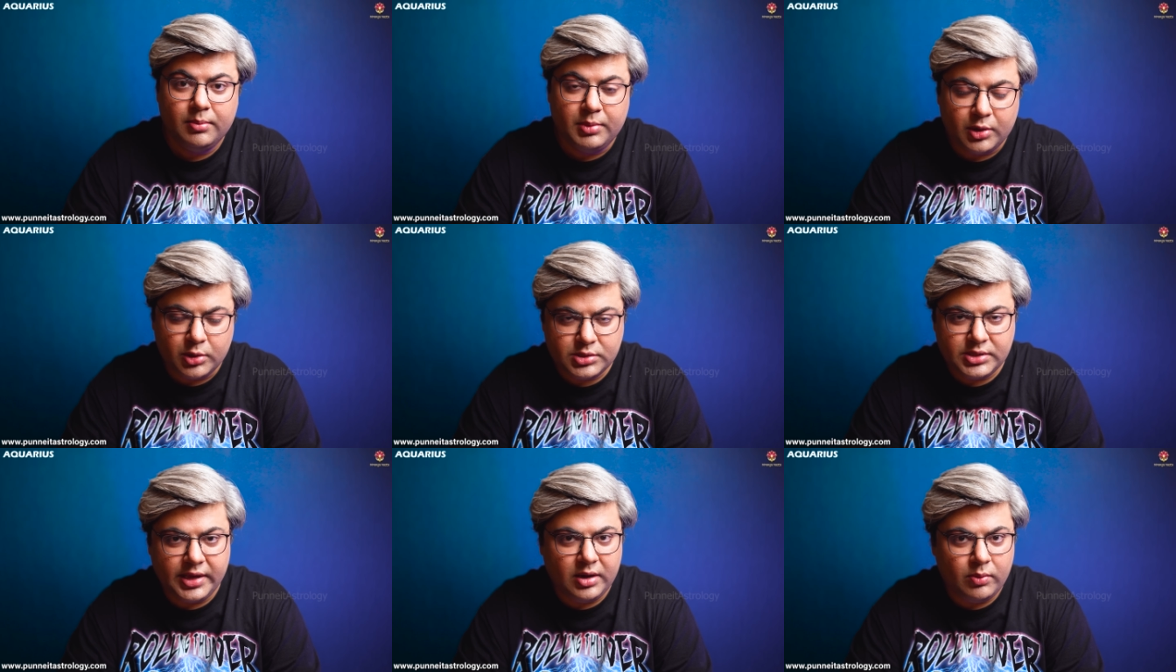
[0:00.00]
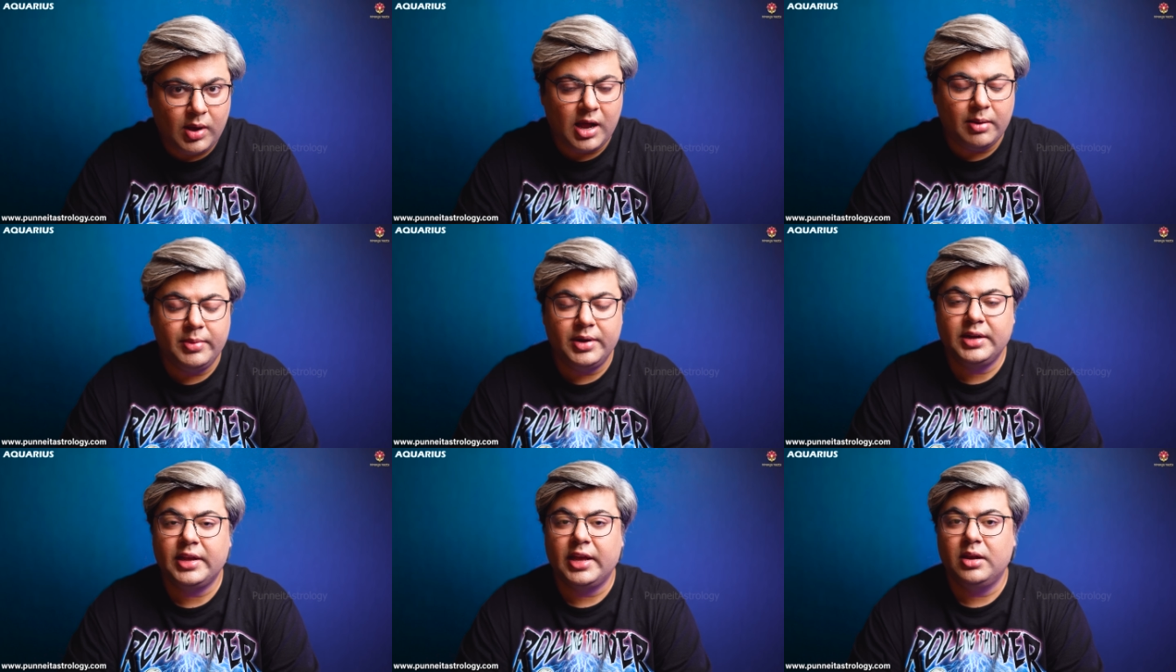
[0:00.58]
because the
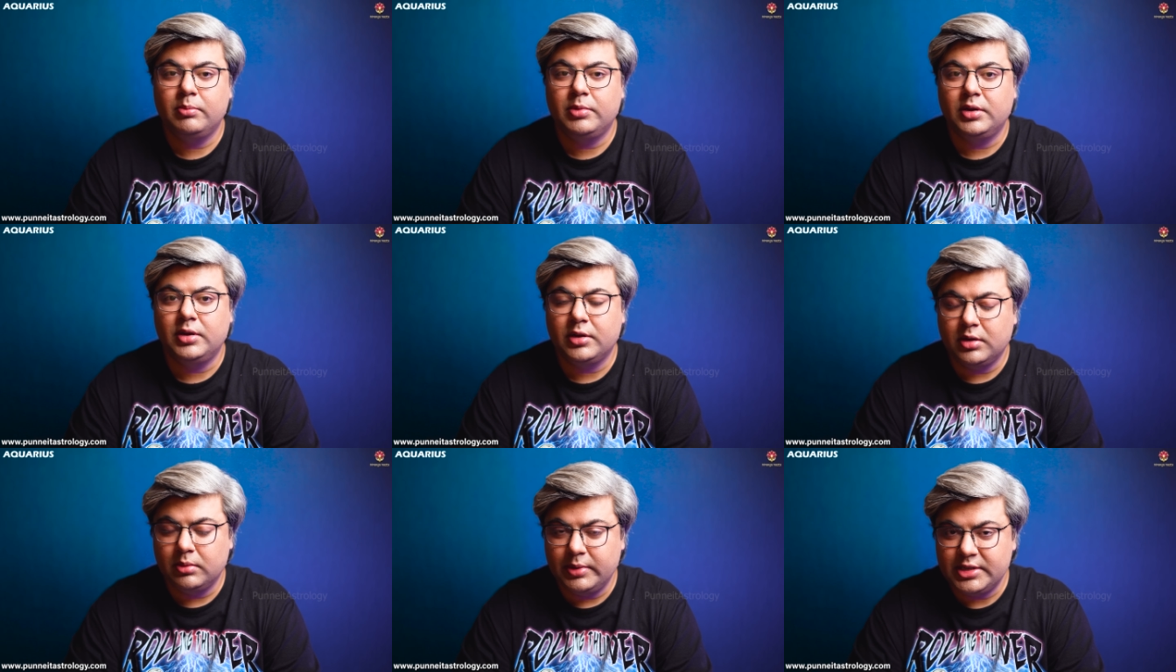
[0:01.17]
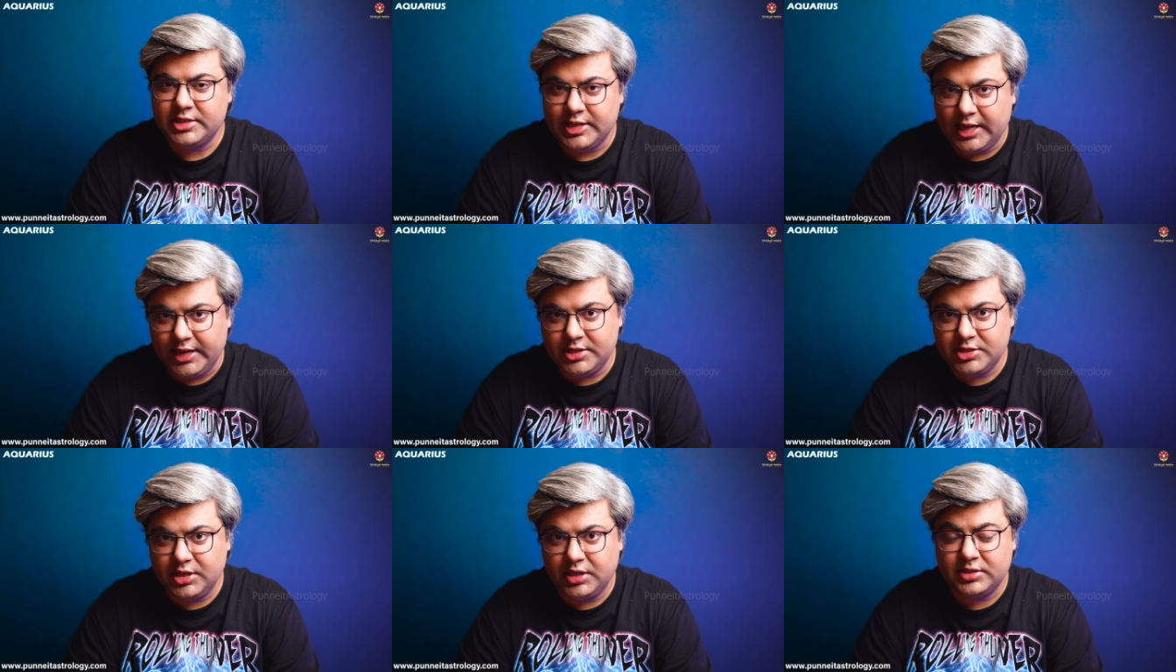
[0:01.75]
environment can be a little bit
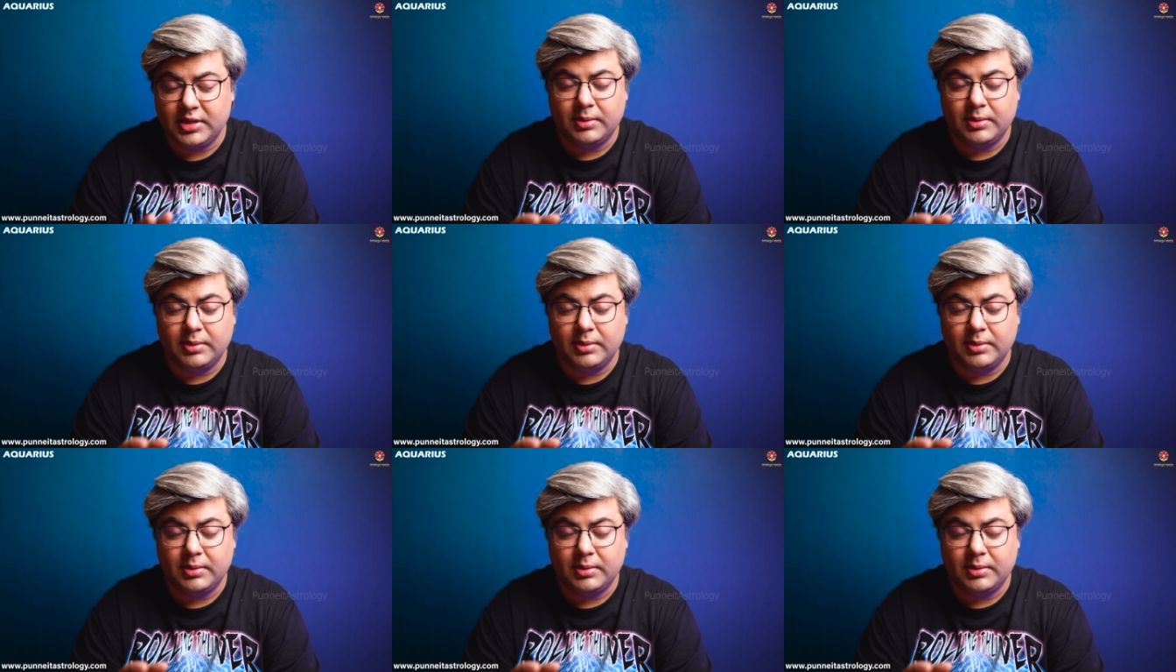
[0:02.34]
challenging.